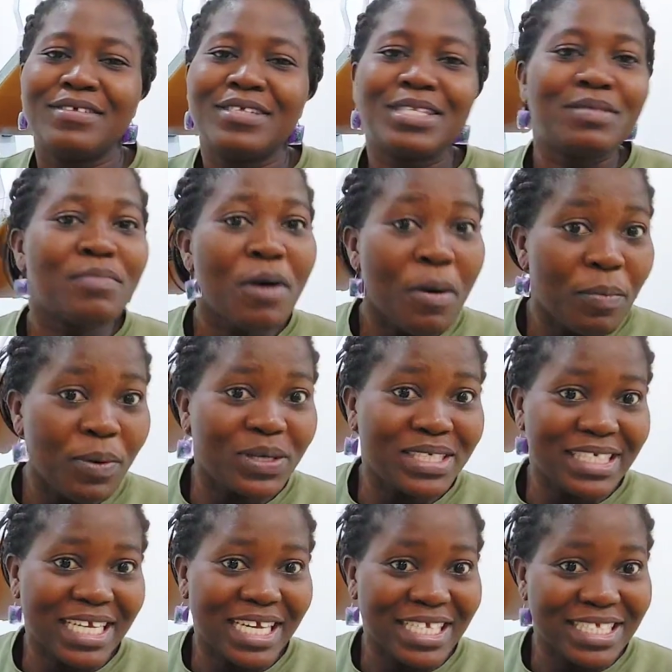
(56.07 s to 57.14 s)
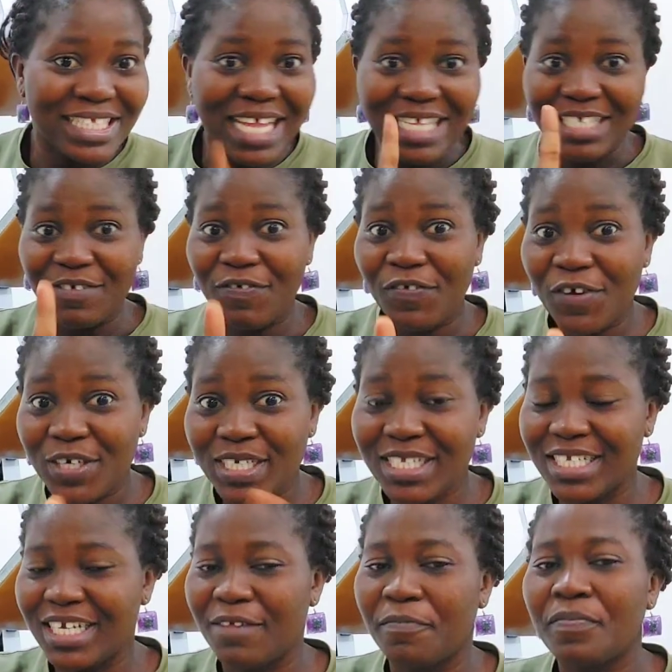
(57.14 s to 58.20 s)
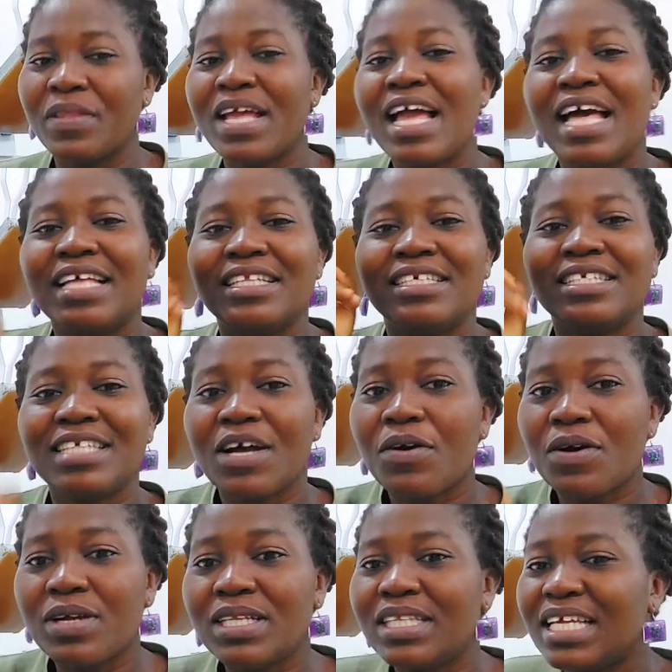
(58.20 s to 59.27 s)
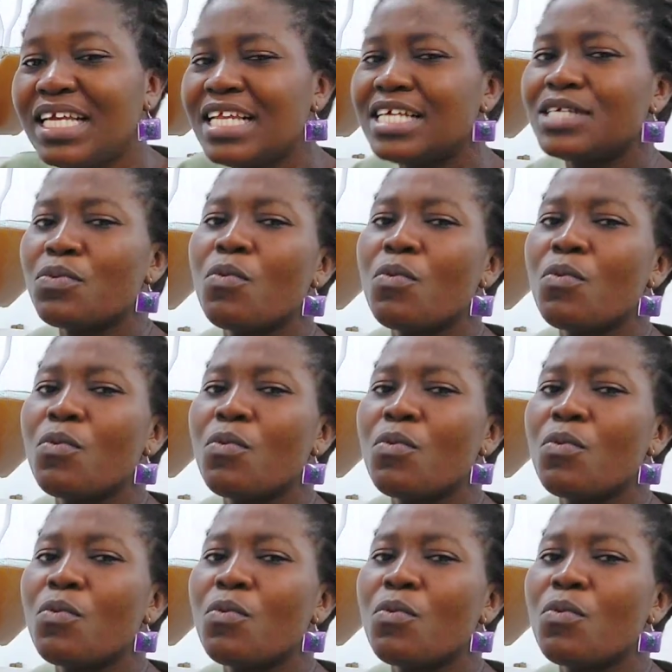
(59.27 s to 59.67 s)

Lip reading: small budget? That's the first thing. The second thing is